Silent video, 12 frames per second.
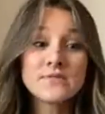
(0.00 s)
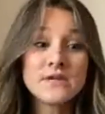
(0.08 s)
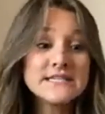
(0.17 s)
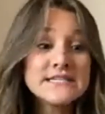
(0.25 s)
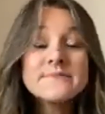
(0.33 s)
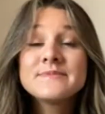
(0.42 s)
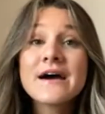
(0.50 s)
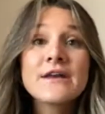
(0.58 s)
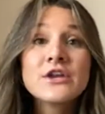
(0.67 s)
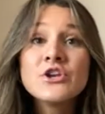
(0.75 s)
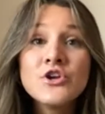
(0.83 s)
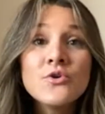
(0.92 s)
deep down,
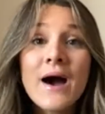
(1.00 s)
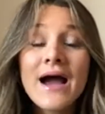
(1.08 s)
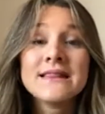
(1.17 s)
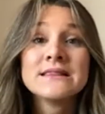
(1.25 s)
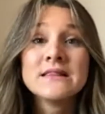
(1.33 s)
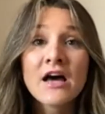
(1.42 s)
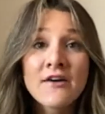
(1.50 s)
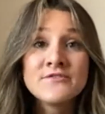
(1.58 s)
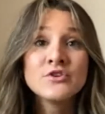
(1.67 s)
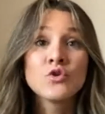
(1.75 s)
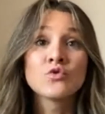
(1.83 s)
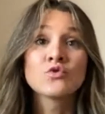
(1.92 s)
I knew I
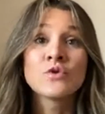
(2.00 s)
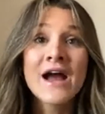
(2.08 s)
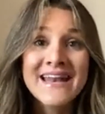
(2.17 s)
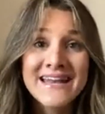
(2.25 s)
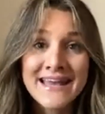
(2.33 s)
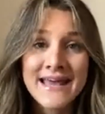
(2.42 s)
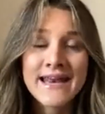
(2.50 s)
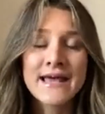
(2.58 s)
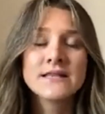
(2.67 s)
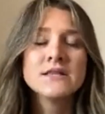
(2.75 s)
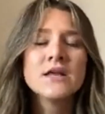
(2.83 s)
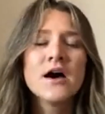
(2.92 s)
loved writing and I
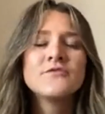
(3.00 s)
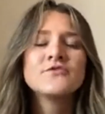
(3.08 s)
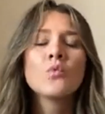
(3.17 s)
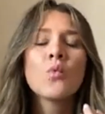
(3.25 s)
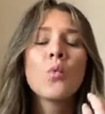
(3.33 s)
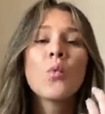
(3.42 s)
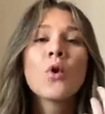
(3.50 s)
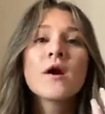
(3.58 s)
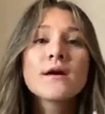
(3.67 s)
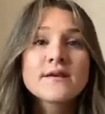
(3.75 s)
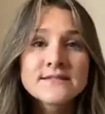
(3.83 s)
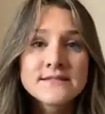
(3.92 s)
loved
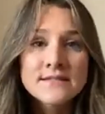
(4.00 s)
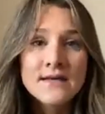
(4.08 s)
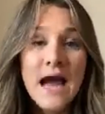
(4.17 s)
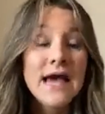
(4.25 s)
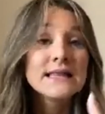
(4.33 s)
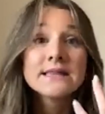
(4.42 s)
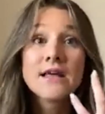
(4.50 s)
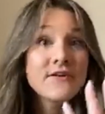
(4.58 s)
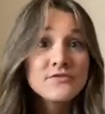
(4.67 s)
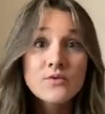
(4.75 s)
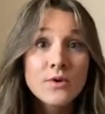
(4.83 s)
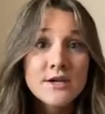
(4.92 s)
words. I
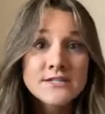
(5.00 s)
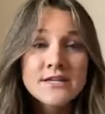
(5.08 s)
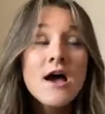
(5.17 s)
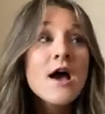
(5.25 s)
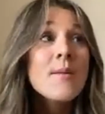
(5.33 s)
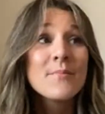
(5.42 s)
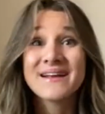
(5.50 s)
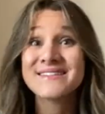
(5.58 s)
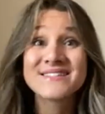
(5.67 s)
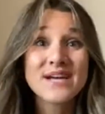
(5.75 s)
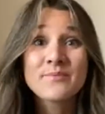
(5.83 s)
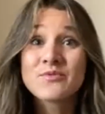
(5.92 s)
loved words, but I
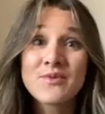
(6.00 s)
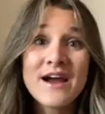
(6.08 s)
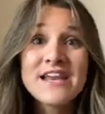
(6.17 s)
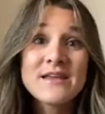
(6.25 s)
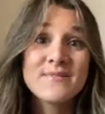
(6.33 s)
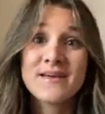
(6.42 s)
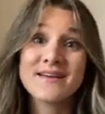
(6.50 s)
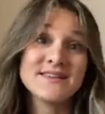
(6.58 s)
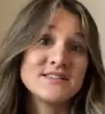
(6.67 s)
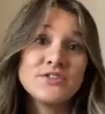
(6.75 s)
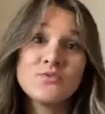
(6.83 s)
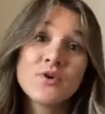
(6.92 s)
stopped writing
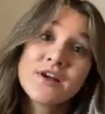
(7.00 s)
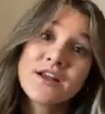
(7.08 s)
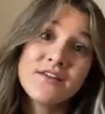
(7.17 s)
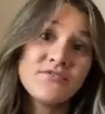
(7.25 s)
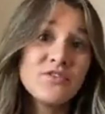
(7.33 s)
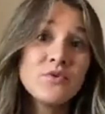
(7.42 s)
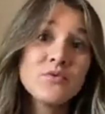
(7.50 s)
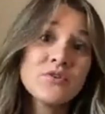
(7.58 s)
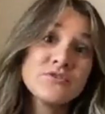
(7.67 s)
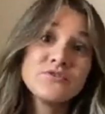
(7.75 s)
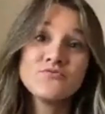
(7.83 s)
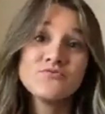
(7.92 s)
because if you were
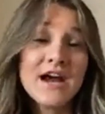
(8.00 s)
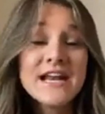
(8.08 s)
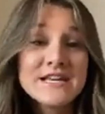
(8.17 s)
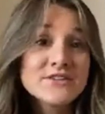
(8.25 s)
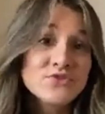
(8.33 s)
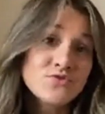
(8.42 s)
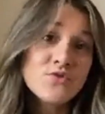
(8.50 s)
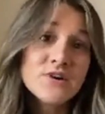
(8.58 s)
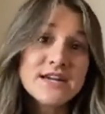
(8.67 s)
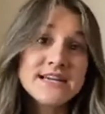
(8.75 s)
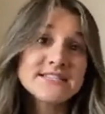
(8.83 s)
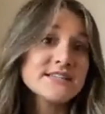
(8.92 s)
writing
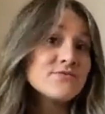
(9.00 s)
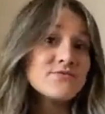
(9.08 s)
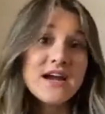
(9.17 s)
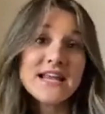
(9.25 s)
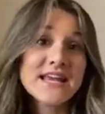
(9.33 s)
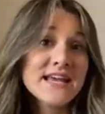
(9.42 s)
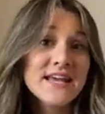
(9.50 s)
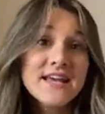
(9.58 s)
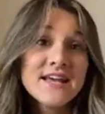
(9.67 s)
stories and writing,